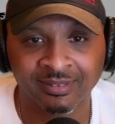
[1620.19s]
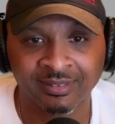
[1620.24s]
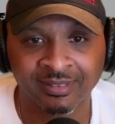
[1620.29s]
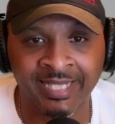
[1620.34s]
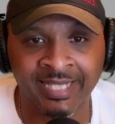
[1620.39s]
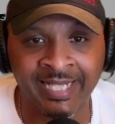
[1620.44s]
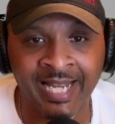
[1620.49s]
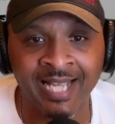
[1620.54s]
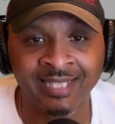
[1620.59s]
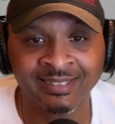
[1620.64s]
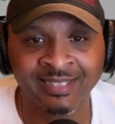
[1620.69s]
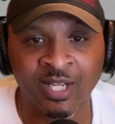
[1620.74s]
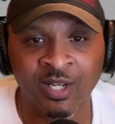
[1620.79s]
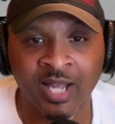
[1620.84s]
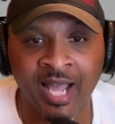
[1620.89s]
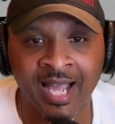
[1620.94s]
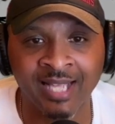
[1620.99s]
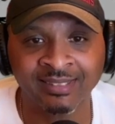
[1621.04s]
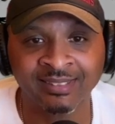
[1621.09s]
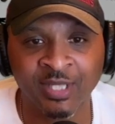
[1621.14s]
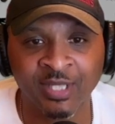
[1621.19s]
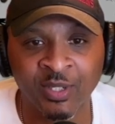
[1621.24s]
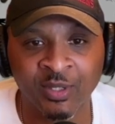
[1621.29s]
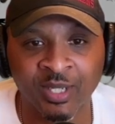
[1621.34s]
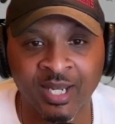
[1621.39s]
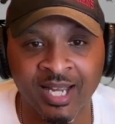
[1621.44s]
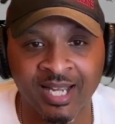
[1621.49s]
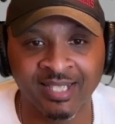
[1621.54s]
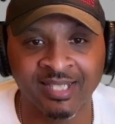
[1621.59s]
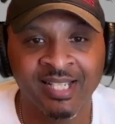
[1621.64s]
Like I
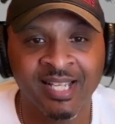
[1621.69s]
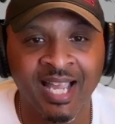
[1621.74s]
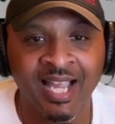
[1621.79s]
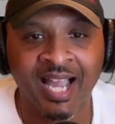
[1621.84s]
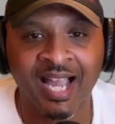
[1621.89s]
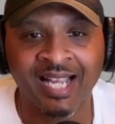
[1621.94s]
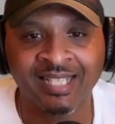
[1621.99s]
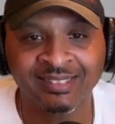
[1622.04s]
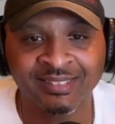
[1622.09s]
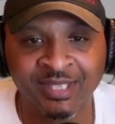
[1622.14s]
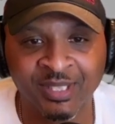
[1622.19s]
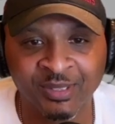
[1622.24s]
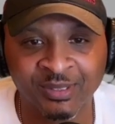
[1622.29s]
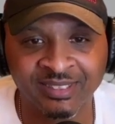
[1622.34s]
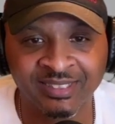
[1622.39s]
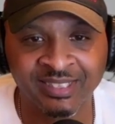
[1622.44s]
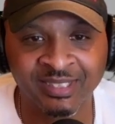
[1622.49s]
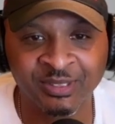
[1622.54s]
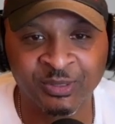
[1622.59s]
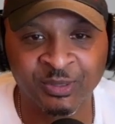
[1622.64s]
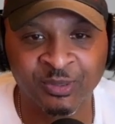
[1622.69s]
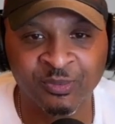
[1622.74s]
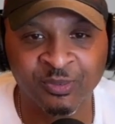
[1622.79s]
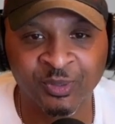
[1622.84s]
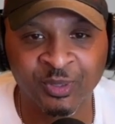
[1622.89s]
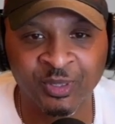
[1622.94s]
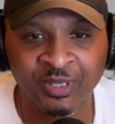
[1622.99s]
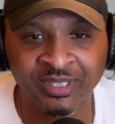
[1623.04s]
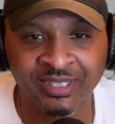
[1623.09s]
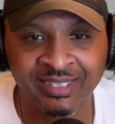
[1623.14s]
thought Central
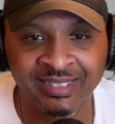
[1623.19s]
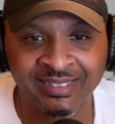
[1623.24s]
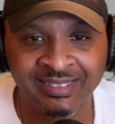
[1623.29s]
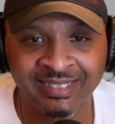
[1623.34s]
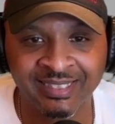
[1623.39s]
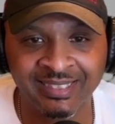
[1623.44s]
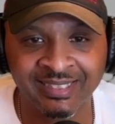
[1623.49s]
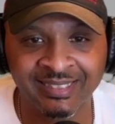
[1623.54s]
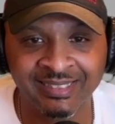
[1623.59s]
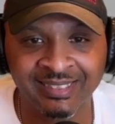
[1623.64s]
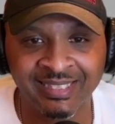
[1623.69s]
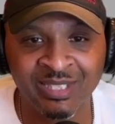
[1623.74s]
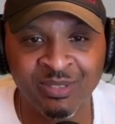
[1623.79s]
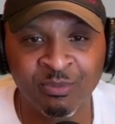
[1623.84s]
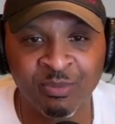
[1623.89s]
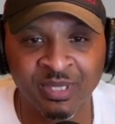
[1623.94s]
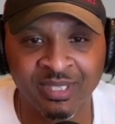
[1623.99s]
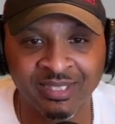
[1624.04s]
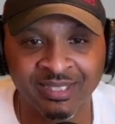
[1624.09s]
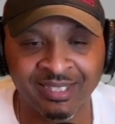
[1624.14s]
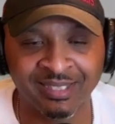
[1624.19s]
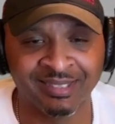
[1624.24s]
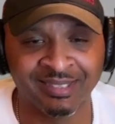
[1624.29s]
Florida and Tennessee been